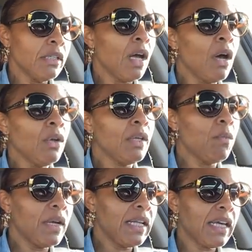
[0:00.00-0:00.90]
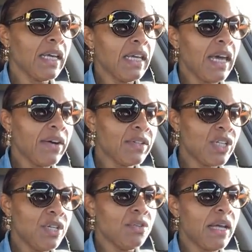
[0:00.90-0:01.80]
The only one that can
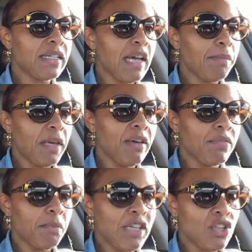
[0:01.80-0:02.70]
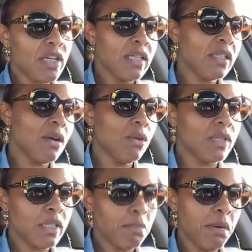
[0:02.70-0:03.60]
guarantee you that type of information is the
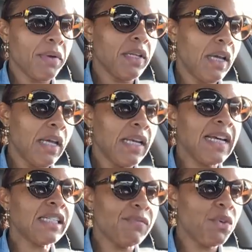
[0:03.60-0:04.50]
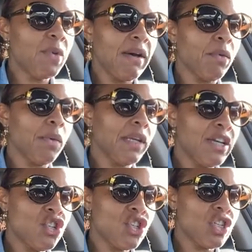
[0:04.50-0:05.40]
Holy Spirit. And that's if you have a
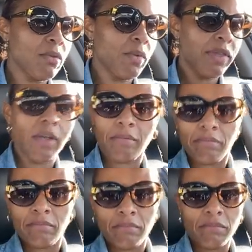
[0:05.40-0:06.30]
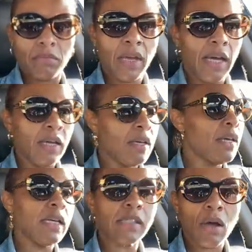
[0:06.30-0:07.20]
relationship with him. Okay?
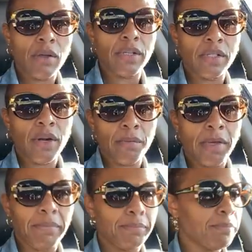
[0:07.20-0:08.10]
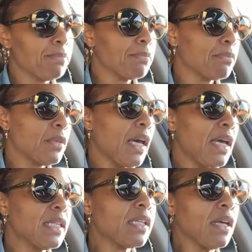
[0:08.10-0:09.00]
It's called discernment.
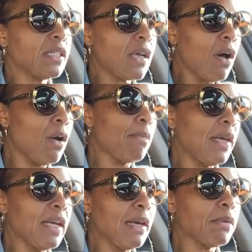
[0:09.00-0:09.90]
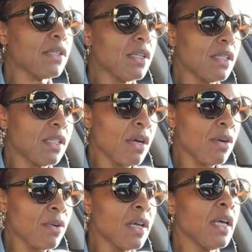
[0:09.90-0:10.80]
Okay? It's called being able to
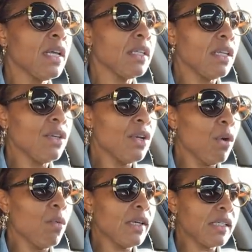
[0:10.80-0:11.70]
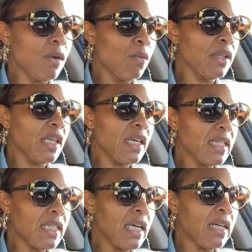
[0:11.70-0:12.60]
discern, you know, what's the
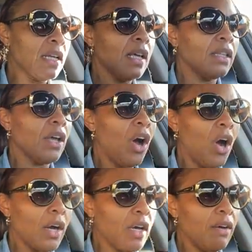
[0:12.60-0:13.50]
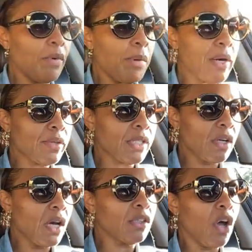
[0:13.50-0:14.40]
intent, the heart of a
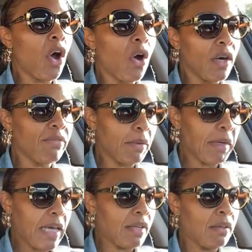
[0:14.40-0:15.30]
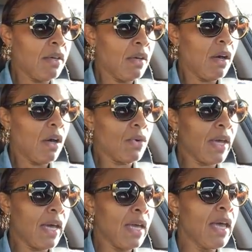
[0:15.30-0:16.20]
person or the heart of a man.
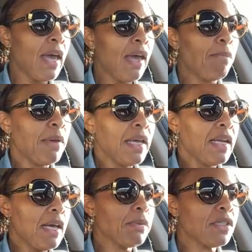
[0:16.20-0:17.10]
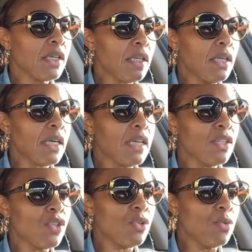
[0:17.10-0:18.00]
Okay? And being able to look
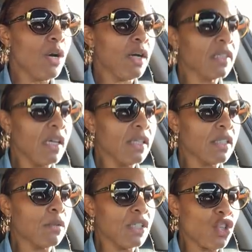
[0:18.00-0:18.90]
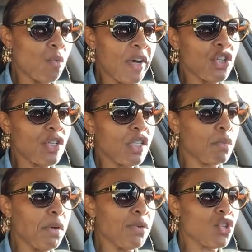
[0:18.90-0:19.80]
into a situation
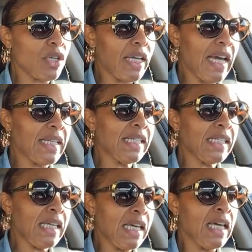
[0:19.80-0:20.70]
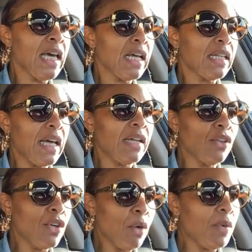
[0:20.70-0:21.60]
spiritually and see that,
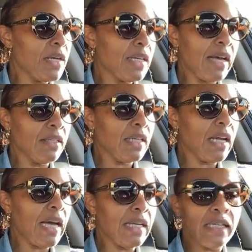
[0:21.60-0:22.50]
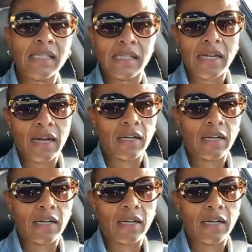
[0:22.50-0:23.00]
you know what, down the line, this is not